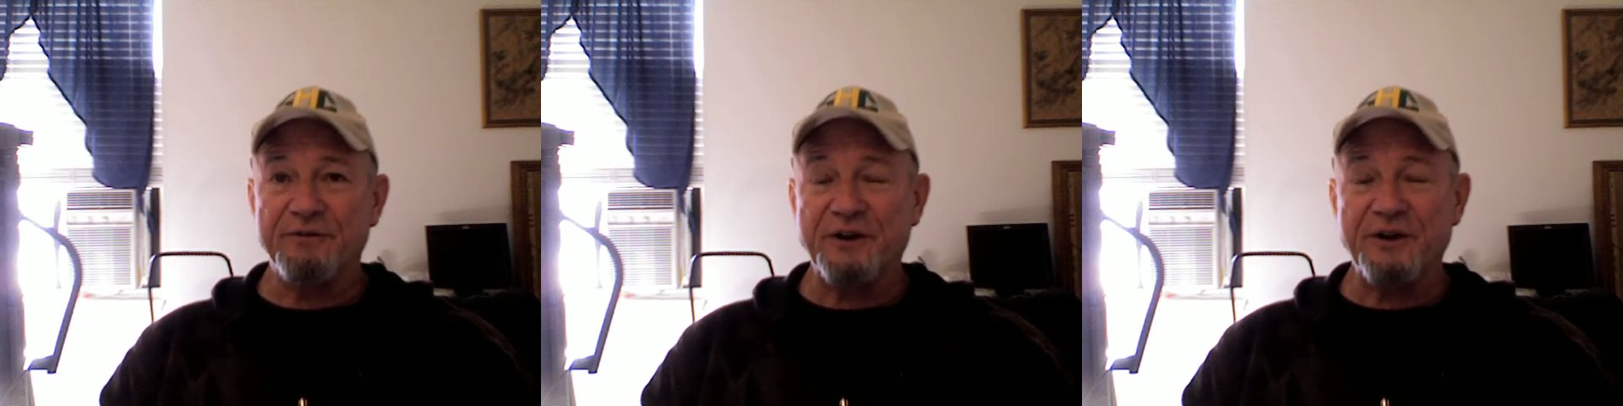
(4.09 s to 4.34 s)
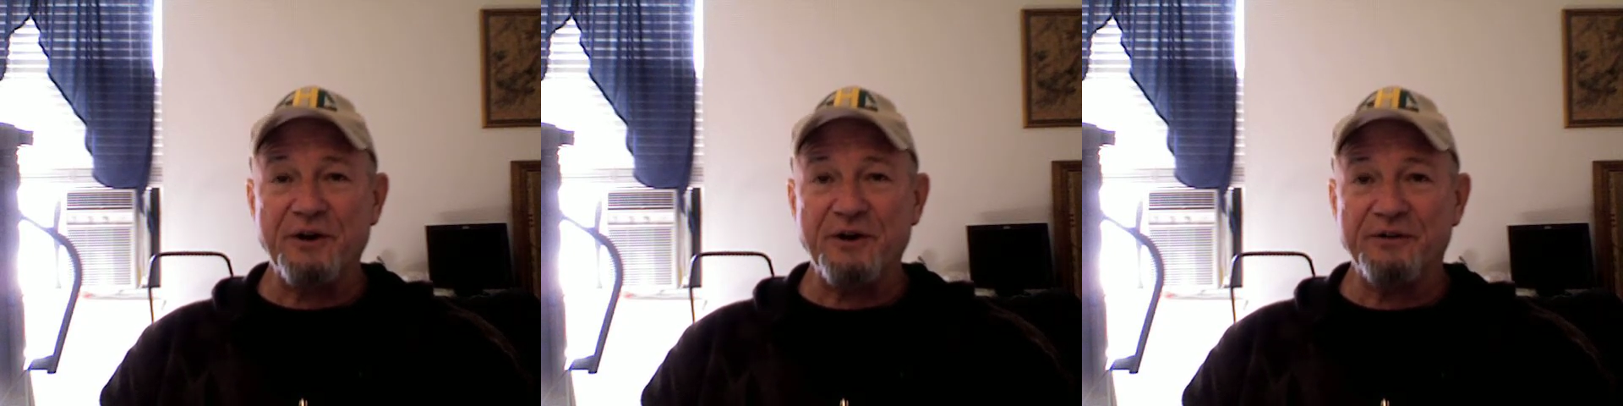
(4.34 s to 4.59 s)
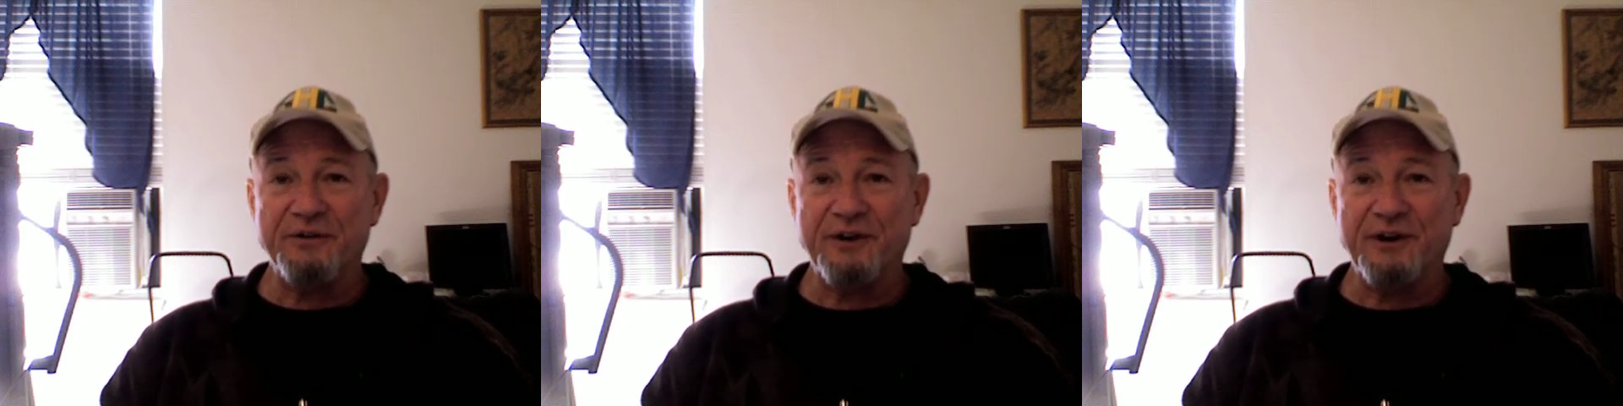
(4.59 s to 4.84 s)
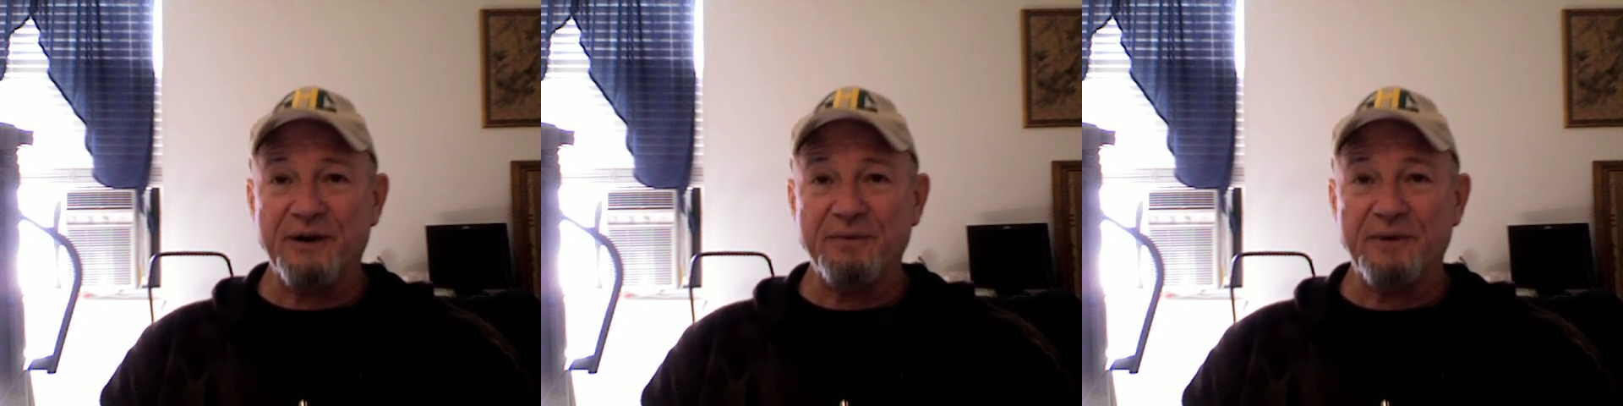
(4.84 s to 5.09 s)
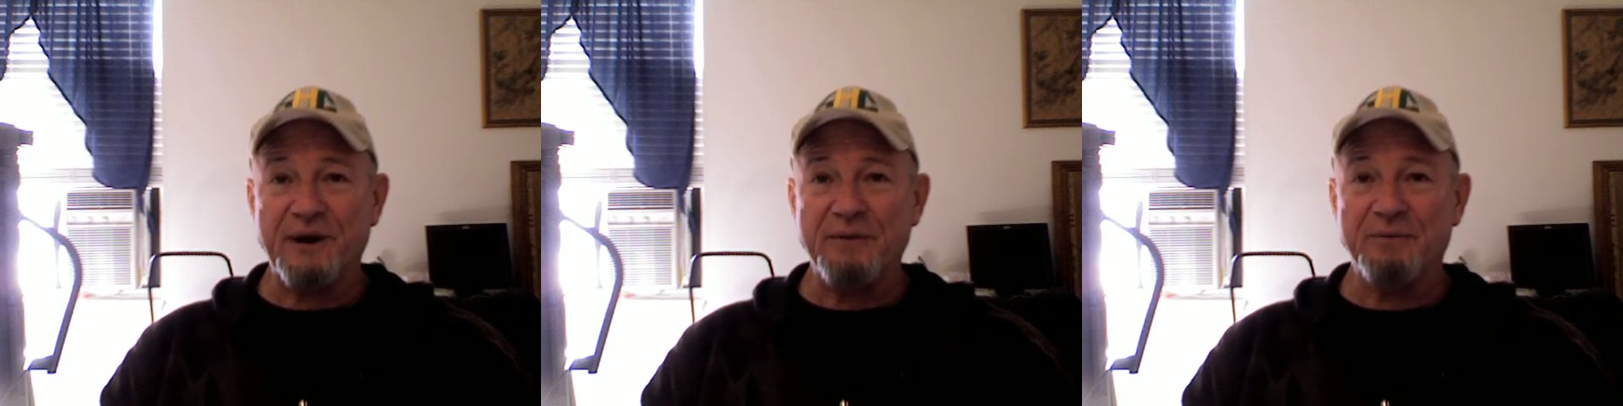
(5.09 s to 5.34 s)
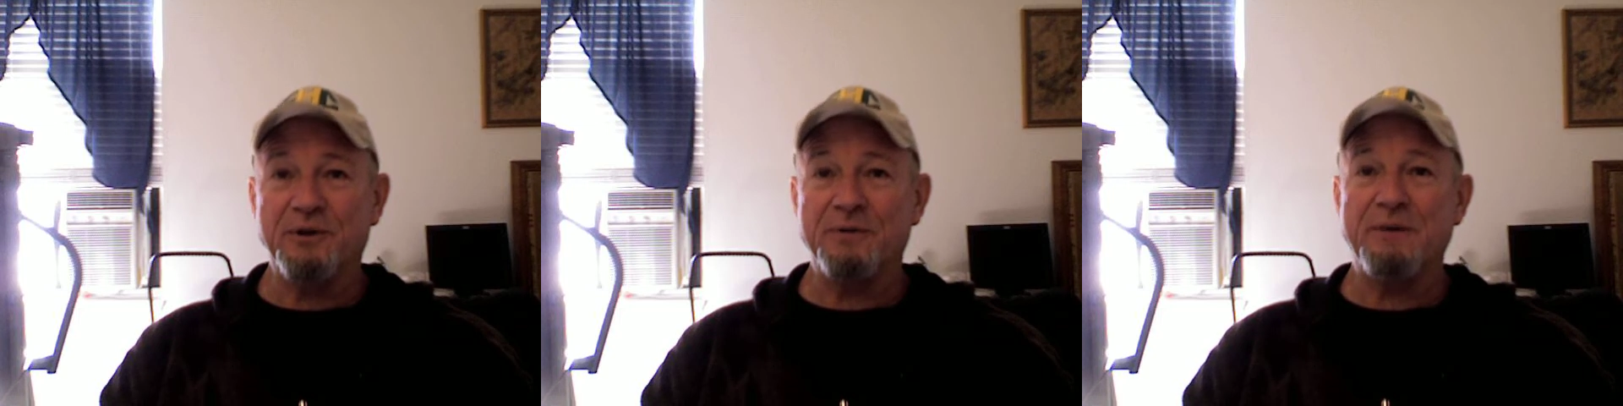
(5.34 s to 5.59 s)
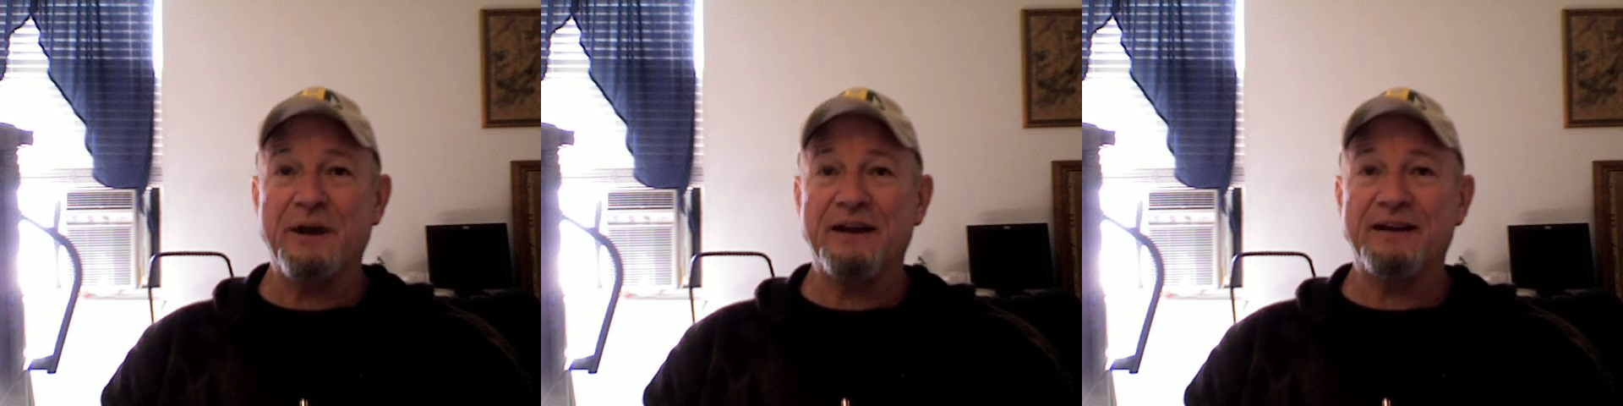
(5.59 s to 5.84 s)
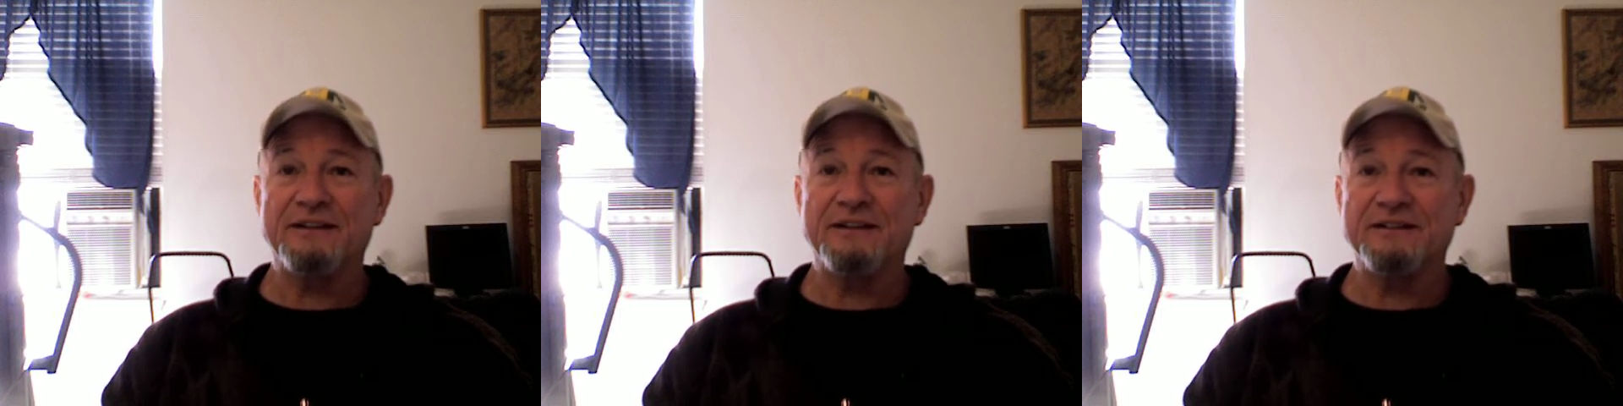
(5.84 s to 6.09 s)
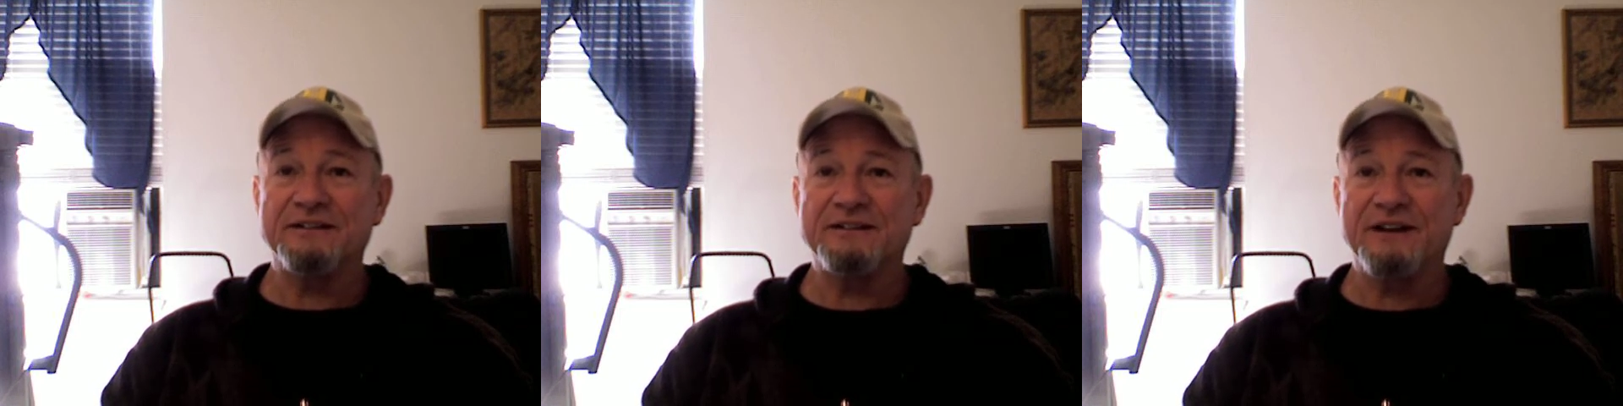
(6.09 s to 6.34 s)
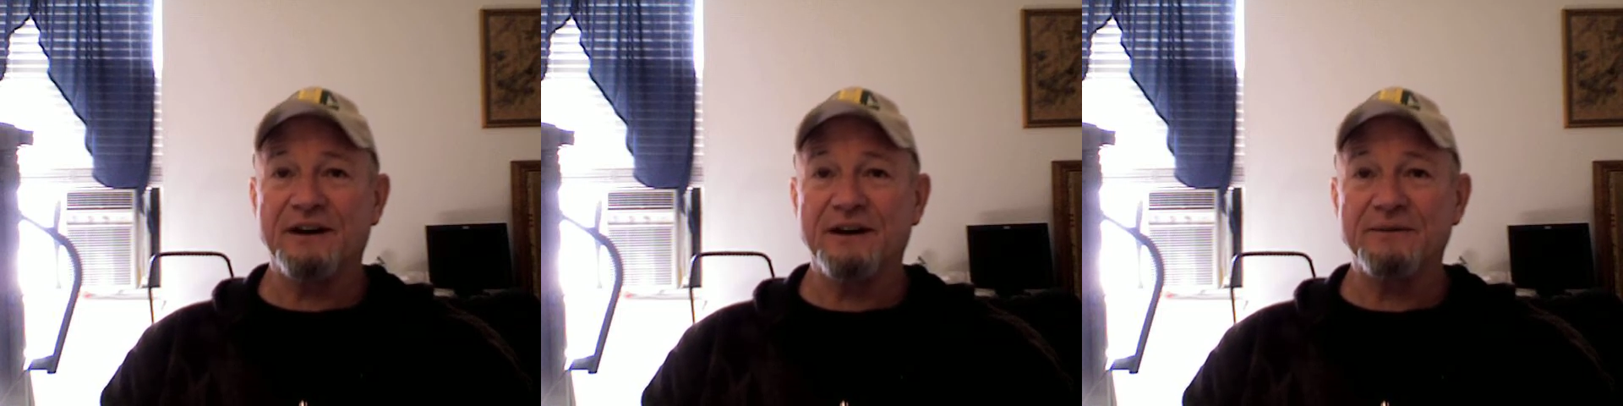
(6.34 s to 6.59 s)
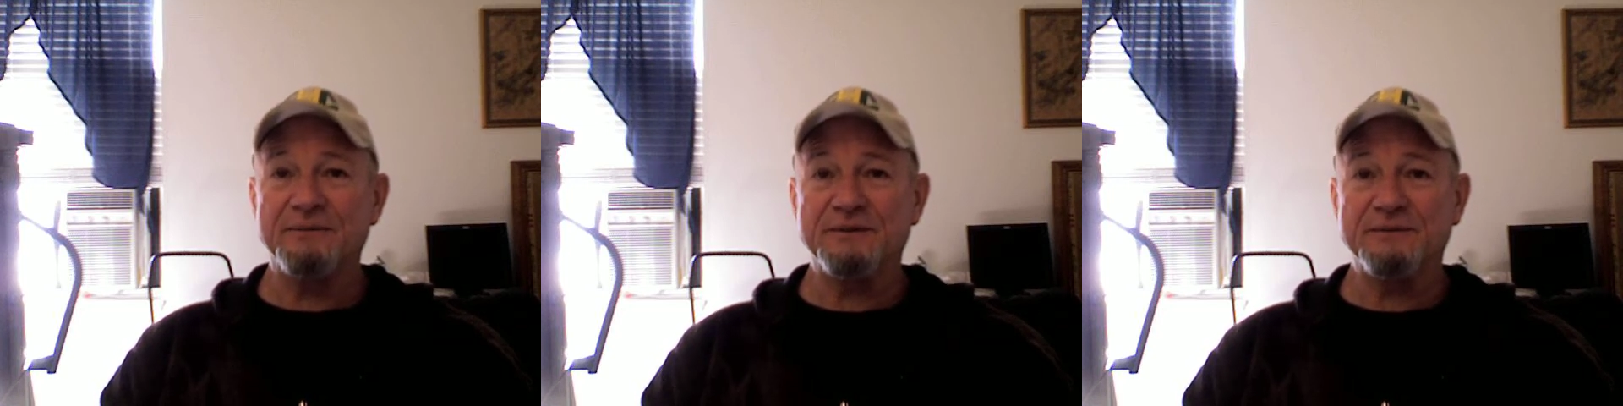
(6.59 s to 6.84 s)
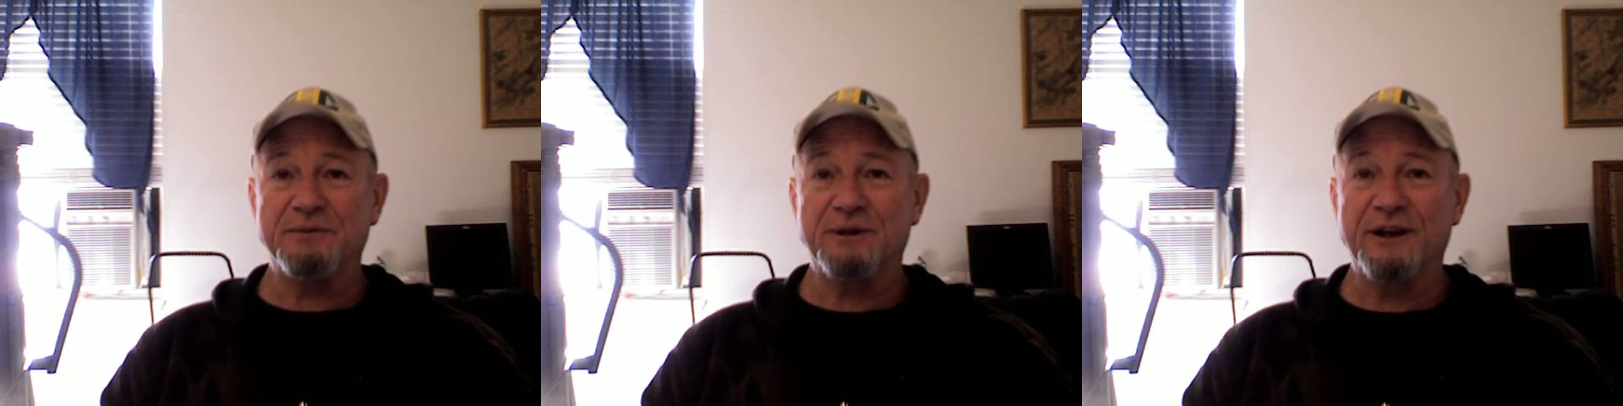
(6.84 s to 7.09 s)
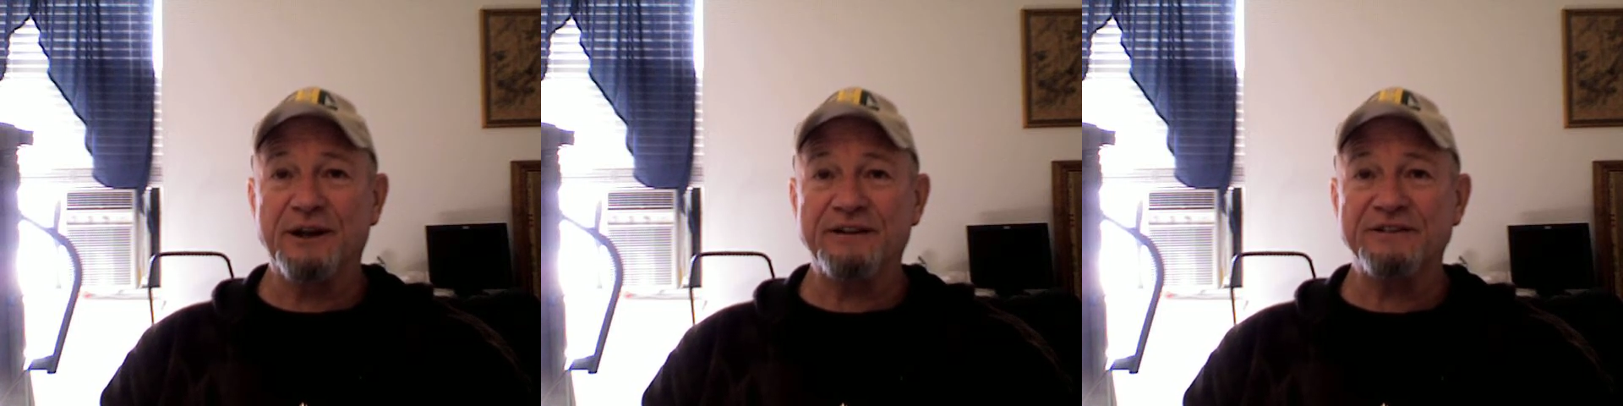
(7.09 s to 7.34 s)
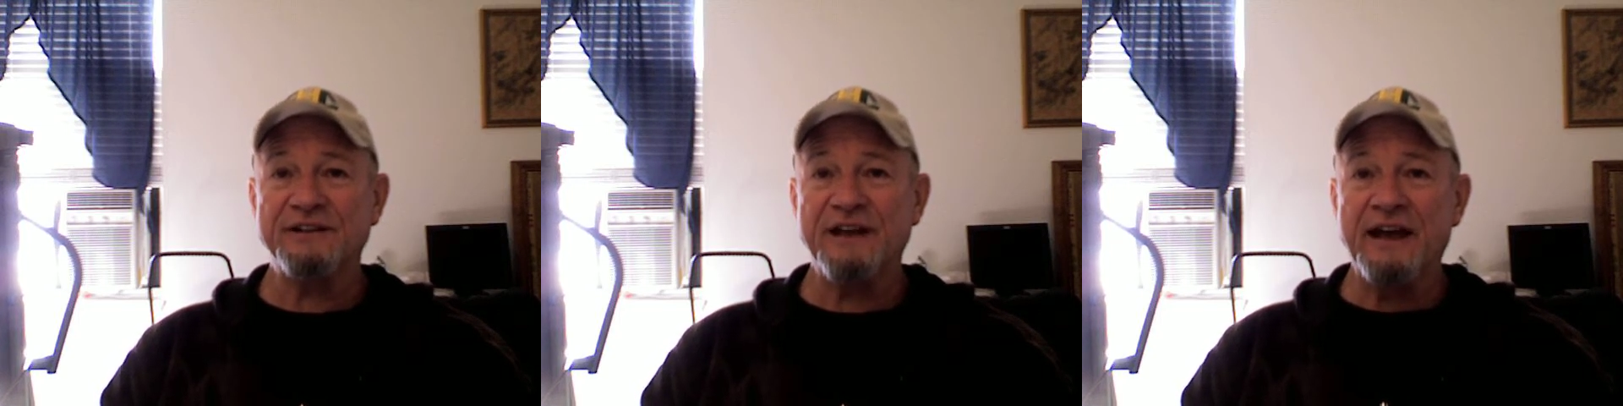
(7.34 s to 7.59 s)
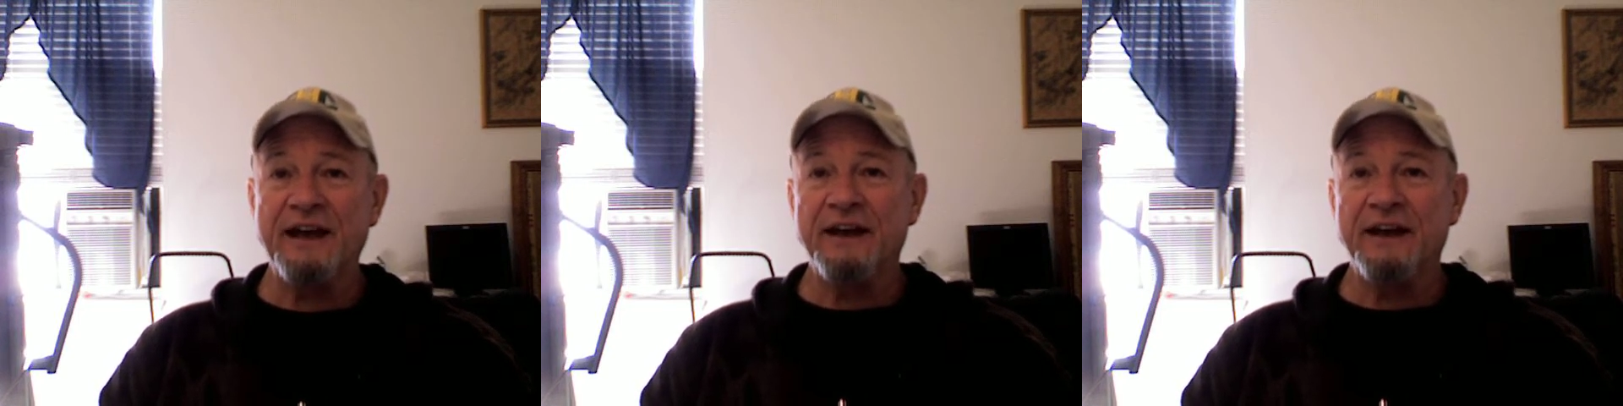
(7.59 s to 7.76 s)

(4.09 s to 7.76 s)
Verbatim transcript: videos that I'm able to make at this time and place.